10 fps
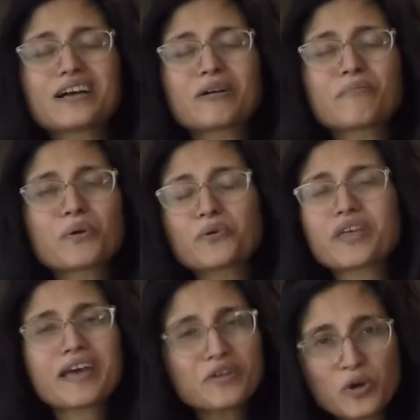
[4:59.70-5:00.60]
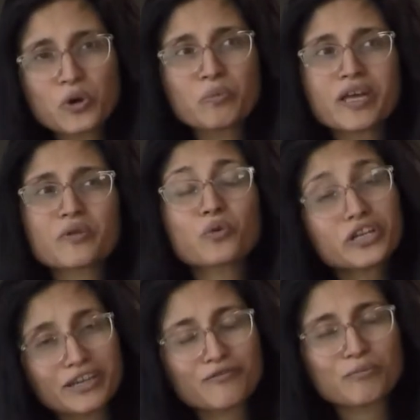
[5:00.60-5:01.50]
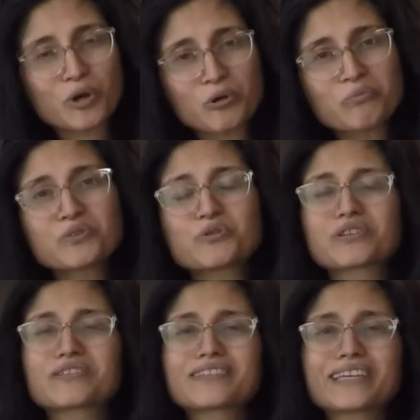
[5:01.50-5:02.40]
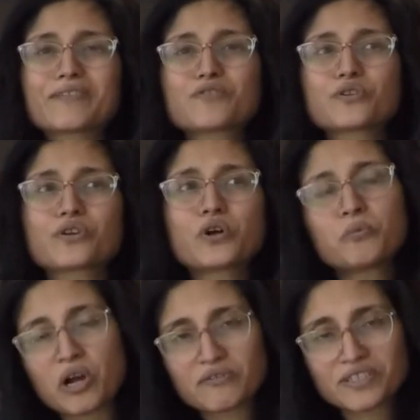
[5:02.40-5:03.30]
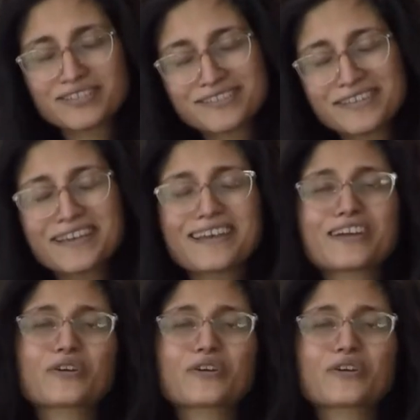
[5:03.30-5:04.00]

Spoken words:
both at home and working from home. You can leave your home office and go